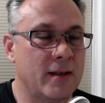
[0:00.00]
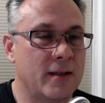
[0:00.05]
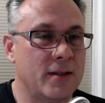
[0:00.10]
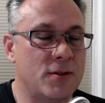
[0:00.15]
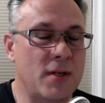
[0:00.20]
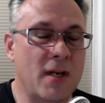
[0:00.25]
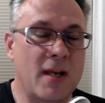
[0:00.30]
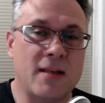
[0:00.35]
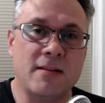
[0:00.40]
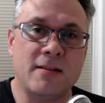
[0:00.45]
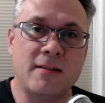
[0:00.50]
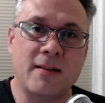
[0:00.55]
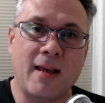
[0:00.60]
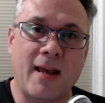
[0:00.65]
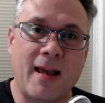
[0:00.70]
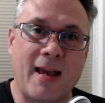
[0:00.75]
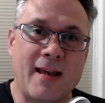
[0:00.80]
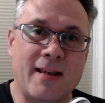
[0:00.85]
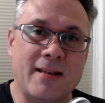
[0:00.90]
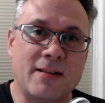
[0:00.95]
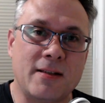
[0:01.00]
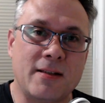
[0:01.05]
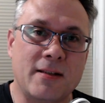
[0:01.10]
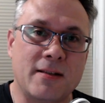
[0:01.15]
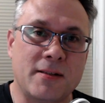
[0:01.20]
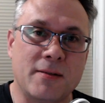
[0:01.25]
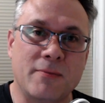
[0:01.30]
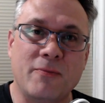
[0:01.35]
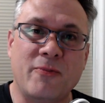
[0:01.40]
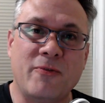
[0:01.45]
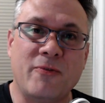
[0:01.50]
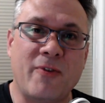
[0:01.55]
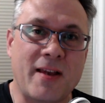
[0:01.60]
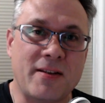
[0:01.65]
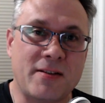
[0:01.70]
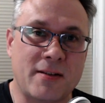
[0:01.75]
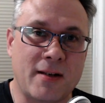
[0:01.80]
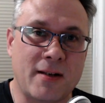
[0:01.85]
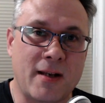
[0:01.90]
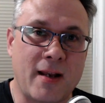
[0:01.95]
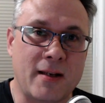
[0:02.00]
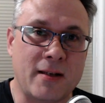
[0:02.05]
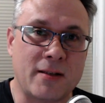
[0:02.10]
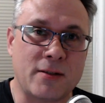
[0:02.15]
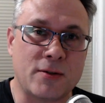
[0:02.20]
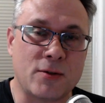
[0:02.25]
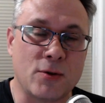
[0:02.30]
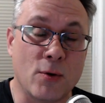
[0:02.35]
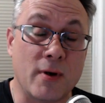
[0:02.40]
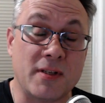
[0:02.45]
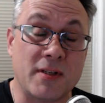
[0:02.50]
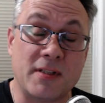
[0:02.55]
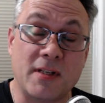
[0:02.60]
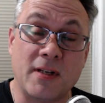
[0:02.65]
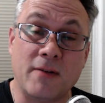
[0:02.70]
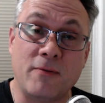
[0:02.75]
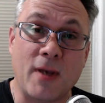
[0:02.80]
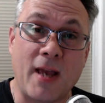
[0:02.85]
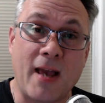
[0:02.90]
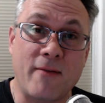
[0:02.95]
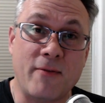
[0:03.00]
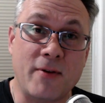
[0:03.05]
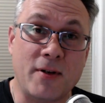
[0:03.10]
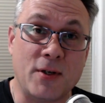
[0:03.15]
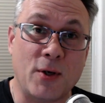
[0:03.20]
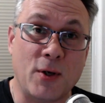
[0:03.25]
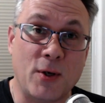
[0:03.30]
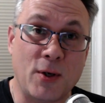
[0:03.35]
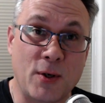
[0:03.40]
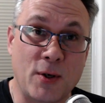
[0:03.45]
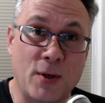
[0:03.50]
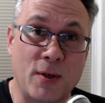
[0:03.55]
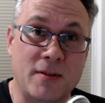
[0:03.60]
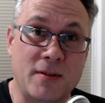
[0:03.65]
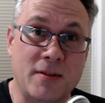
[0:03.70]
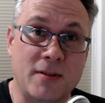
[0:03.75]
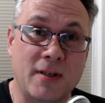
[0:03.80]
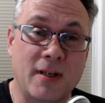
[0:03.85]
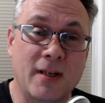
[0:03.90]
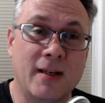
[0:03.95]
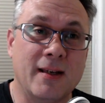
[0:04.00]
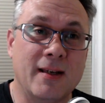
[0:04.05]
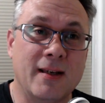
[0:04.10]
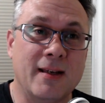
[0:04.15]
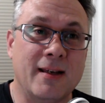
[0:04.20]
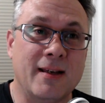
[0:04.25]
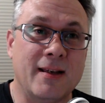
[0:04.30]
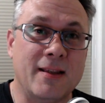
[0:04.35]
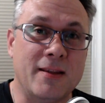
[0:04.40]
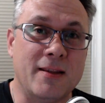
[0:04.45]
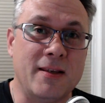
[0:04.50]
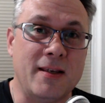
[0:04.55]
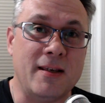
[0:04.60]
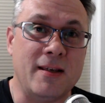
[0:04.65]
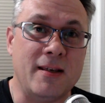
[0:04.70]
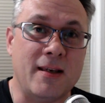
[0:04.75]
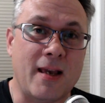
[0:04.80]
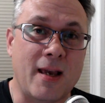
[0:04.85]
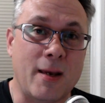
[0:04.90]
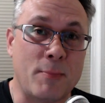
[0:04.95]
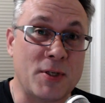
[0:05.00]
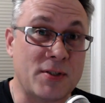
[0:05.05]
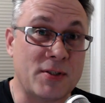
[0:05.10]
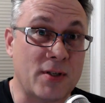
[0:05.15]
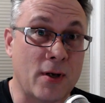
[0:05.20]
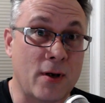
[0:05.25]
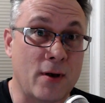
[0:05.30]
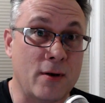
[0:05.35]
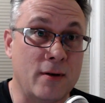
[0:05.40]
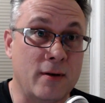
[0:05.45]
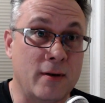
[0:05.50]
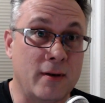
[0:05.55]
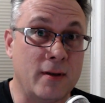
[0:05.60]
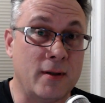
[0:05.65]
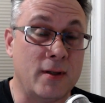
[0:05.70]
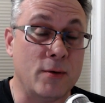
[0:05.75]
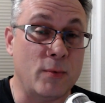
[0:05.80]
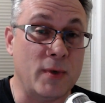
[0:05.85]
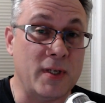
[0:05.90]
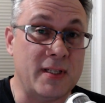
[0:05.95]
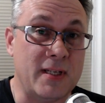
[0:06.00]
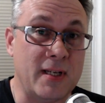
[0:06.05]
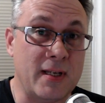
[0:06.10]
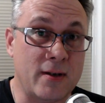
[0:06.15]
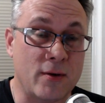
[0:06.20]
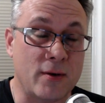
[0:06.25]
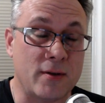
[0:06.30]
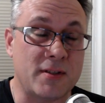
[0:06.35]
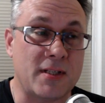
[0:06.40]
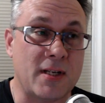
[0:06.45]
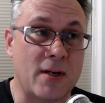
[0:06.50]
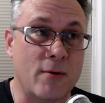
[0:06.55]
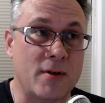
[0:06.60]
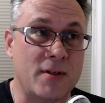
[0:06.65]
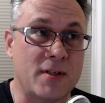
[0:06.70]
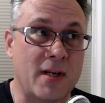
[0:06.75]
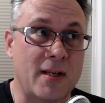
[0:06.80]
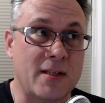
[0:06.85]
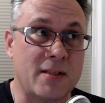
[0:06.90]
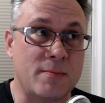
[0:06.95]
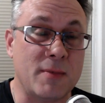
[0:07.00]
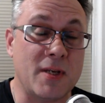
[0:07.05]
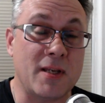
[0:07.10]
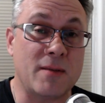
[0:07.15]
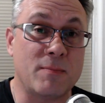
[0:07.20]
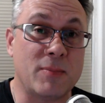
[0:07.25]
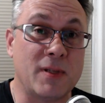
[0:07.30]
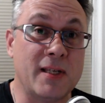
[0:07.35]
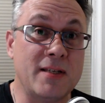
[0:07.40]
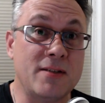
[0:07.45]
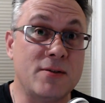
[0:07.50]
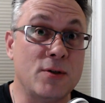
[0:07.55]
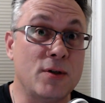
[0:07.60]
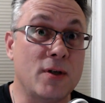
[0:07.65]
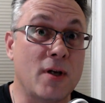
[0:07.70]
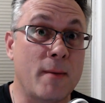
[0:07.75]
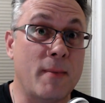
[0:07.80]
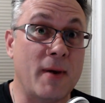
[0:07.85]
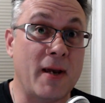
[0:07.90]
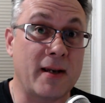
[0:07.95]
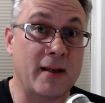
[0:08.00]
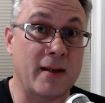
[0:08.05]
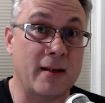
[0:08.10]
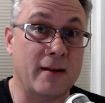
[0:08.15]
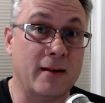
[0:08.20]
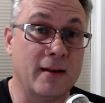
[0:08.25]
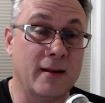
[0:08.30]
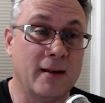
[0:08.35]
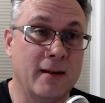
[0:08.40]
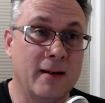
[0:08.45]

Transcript: Jez has some fascinating stories, and if you haven't heard the episode that we did on Sarah Jane Smith, please do go back and